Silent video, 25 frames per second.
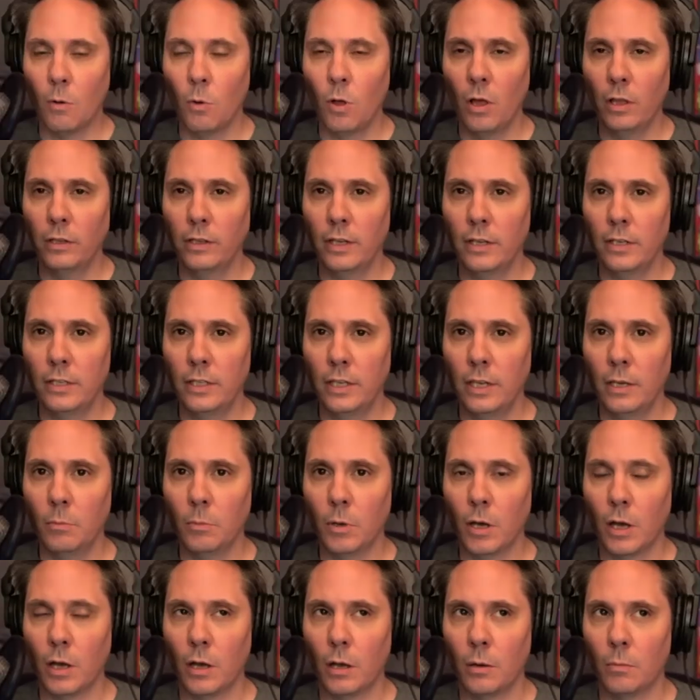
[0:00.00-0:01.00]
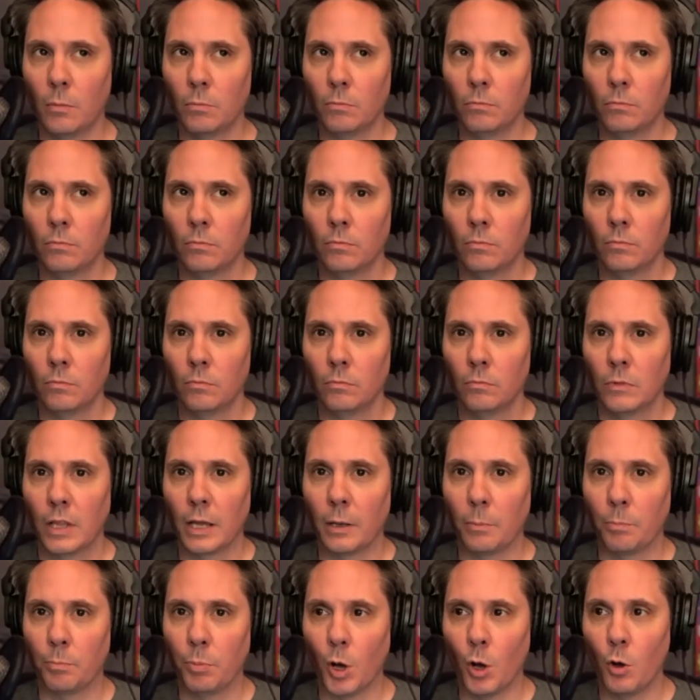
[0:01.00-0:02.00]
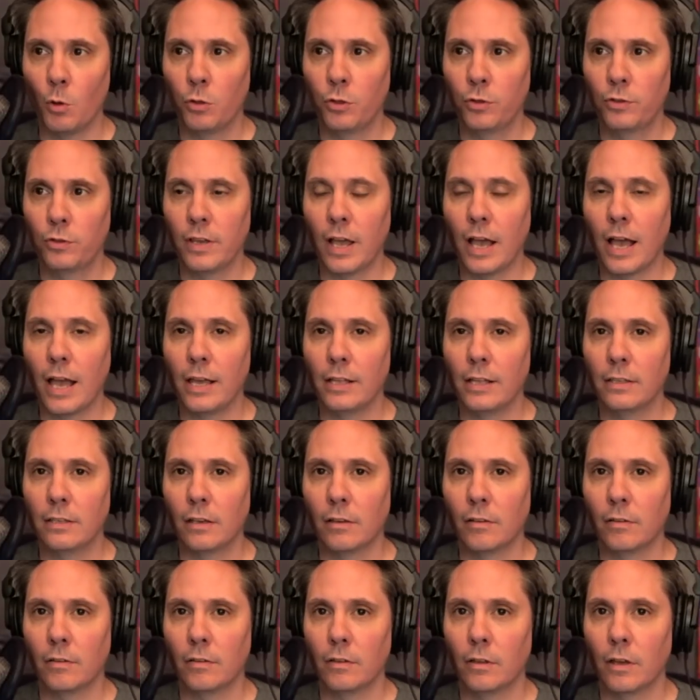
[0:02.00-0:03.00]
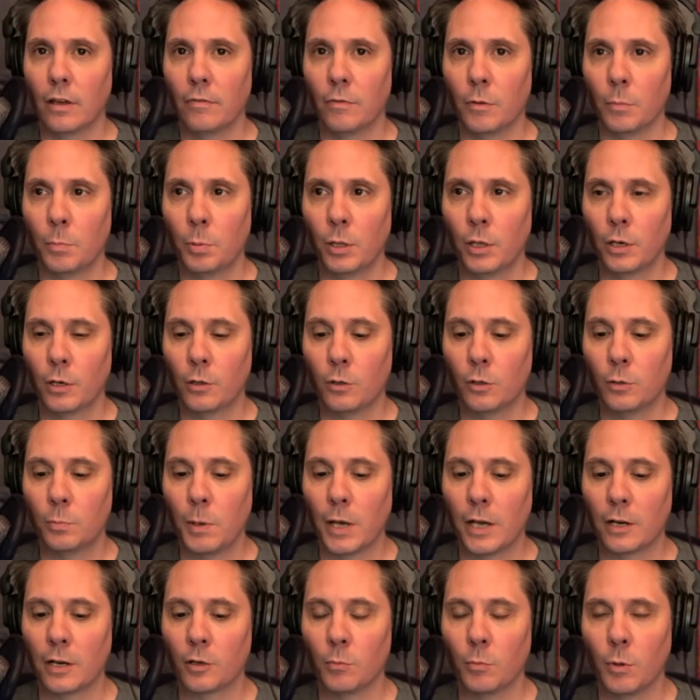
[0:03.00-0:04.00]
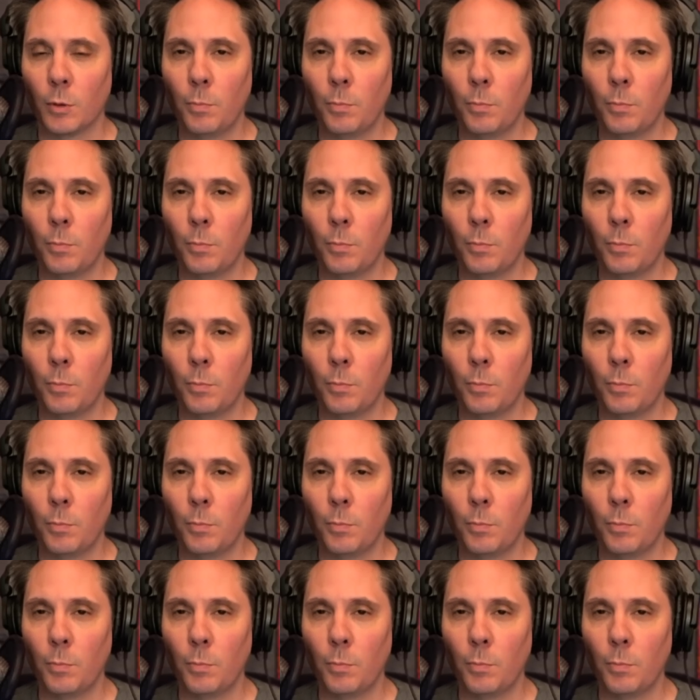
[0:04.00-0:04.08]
well, it does seem like both sides of the political spectrum,